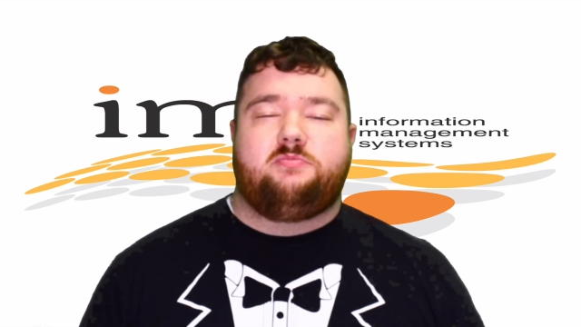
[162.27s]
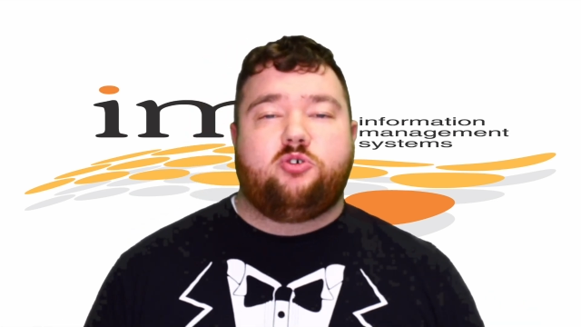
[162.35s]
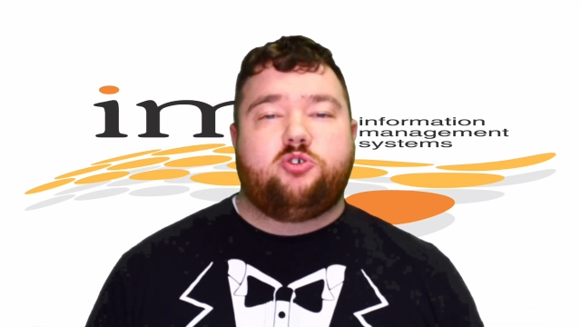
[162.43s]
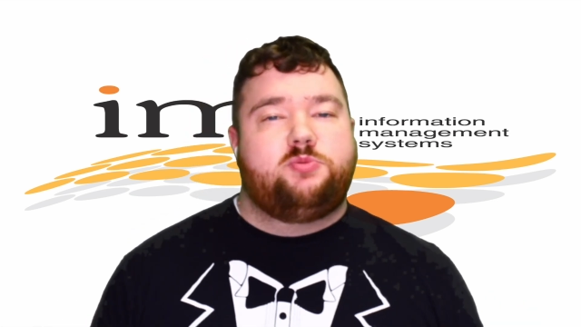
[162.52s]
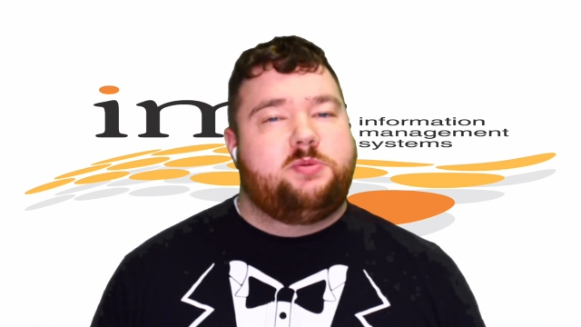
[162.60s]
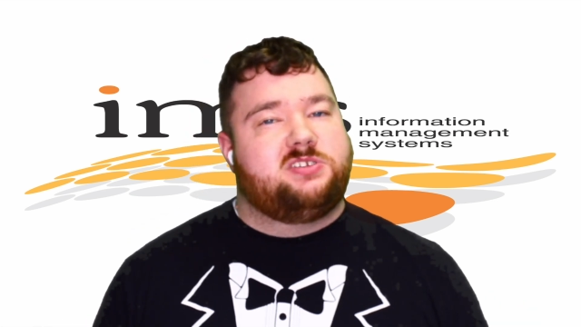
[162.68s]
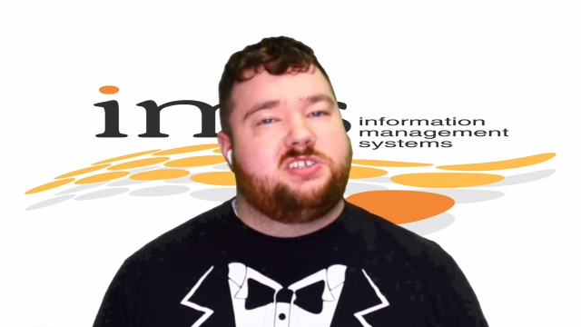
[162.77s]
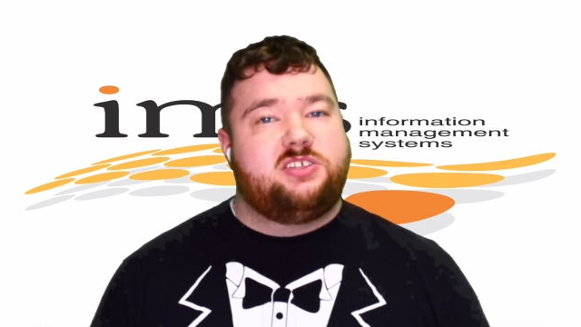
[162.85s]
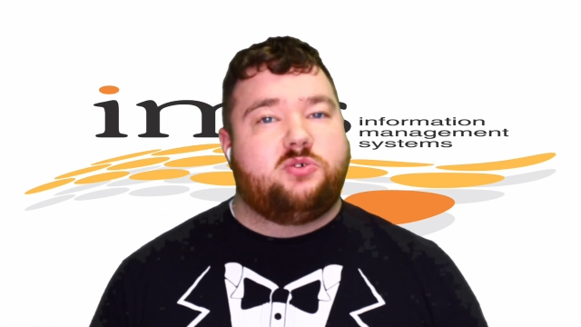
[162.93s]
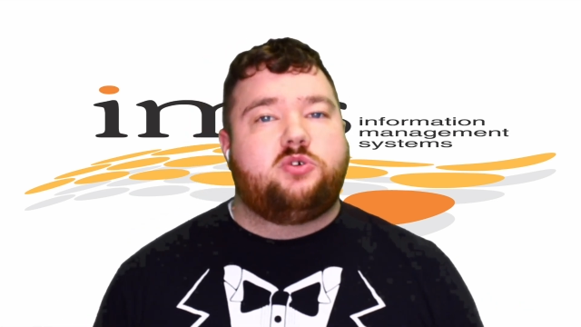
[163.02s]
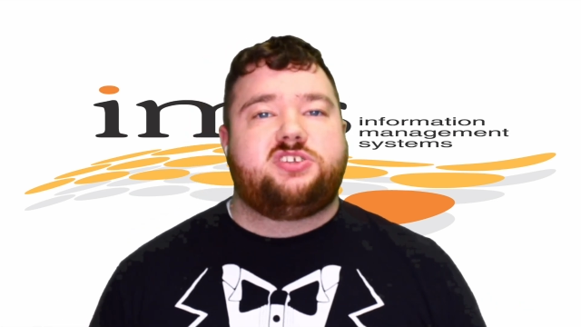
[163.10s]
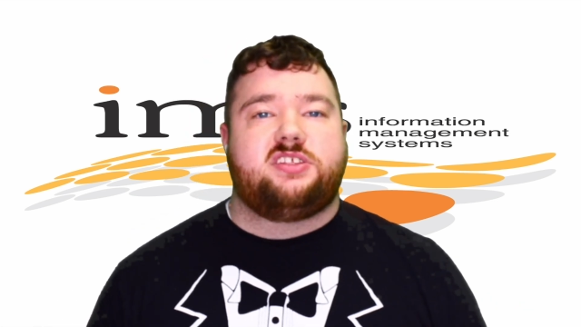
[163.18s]
most people see
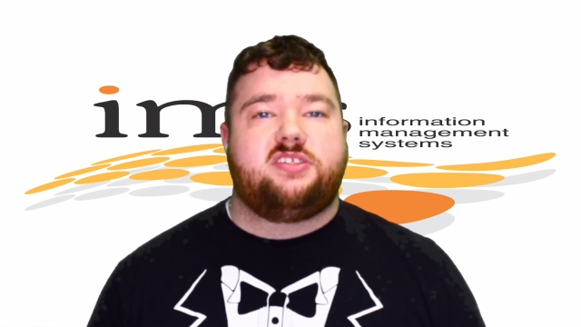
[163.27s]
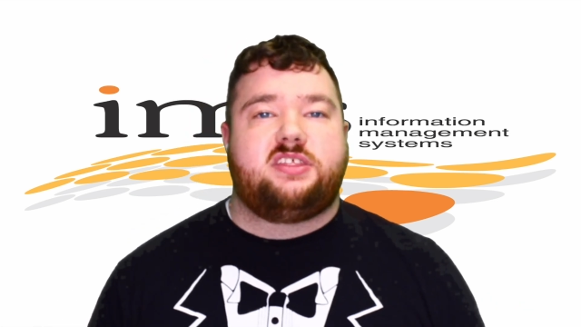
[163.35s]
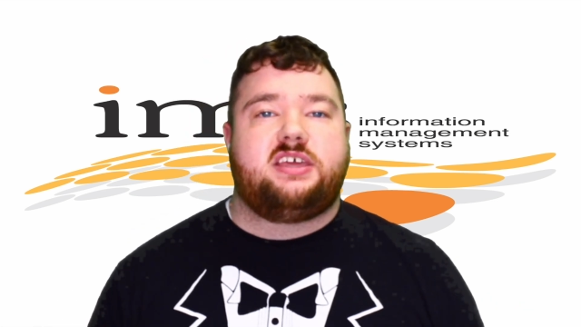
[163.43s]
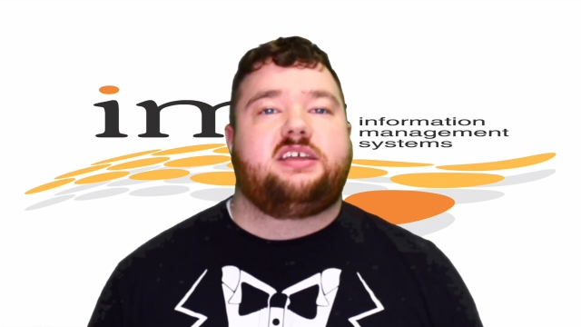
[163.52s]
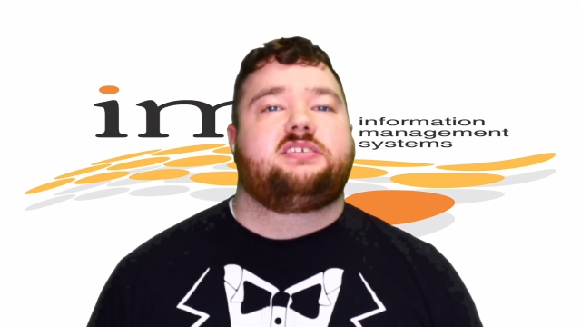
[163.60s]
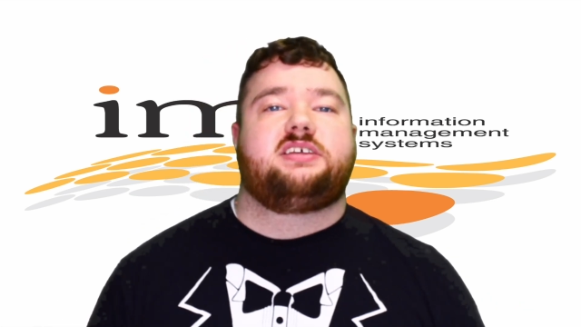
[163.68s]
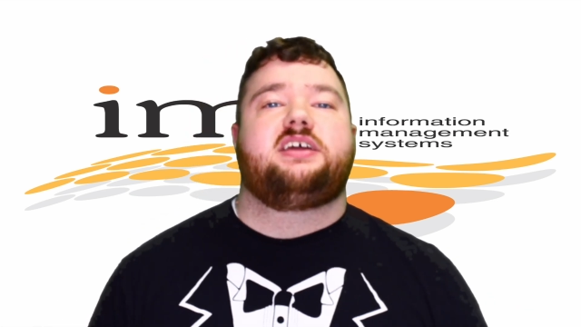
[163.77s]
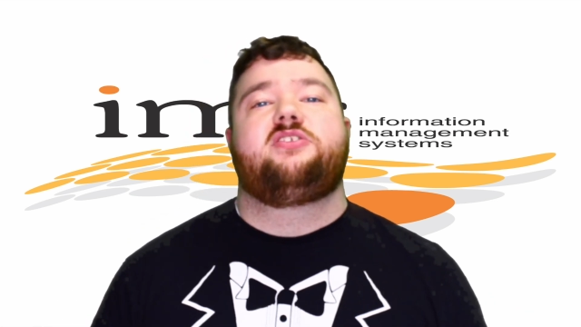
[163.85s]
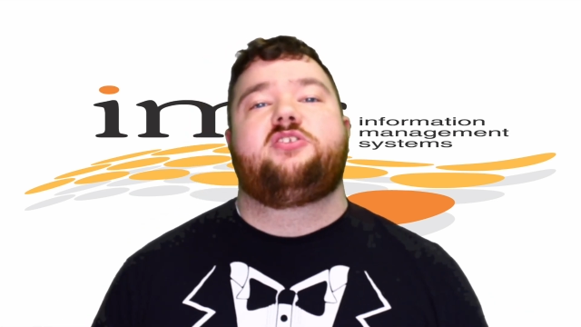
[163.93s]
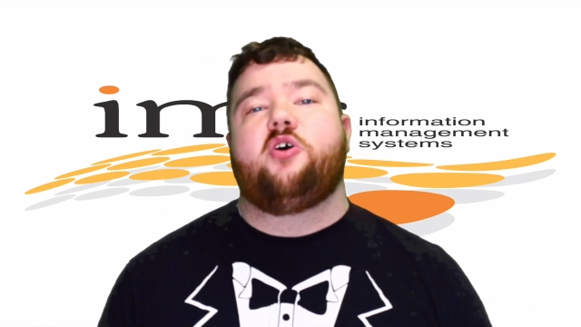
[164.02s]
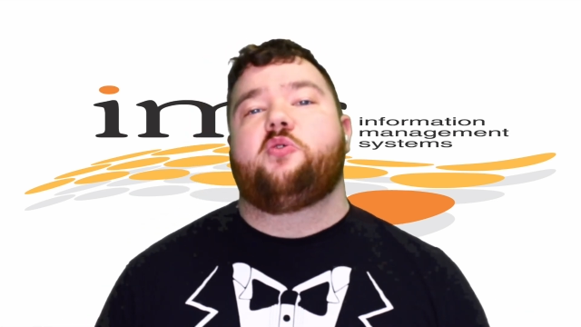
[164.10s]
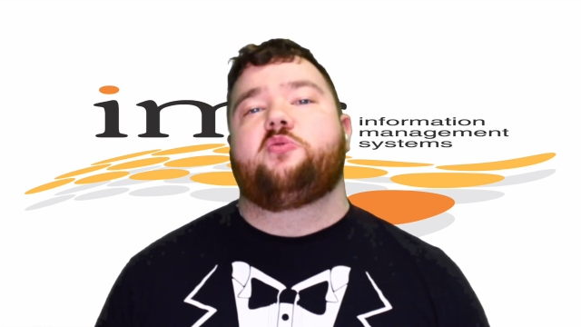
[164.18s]
the worst in things
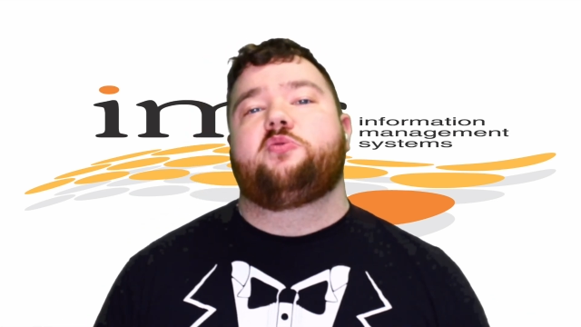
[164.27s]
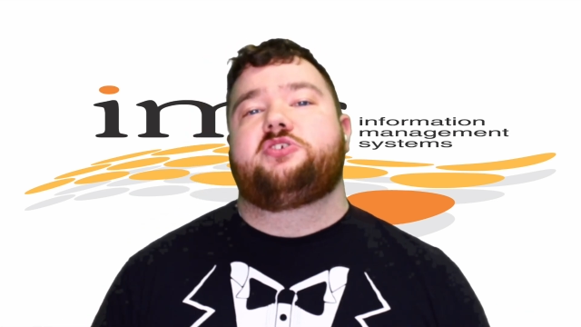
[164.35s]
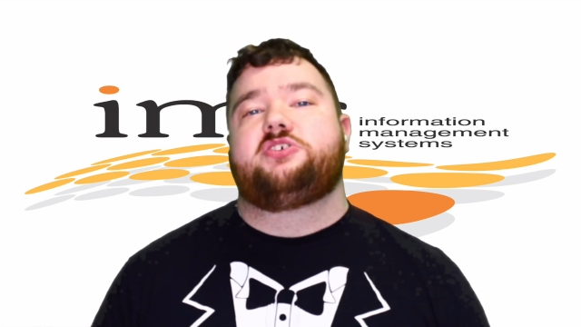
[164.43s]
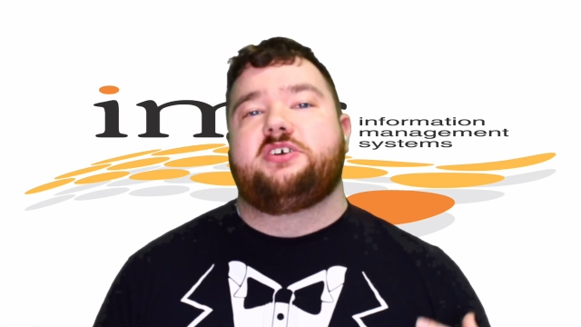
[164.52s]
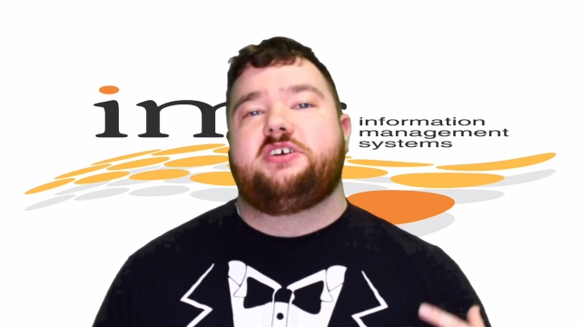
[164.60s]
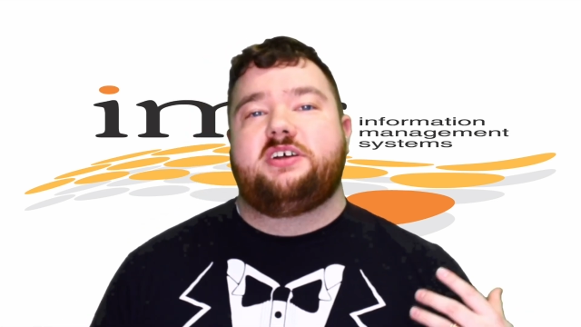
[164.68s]
and don't